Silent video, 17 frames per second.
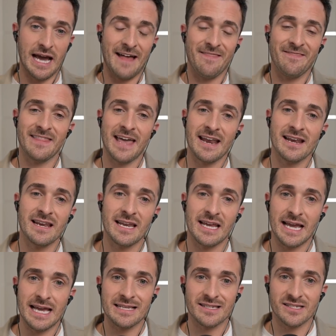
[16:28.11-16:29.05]
And then
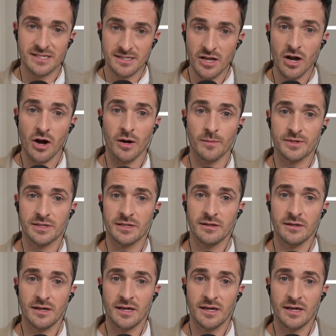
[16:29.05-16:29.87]
it stopped.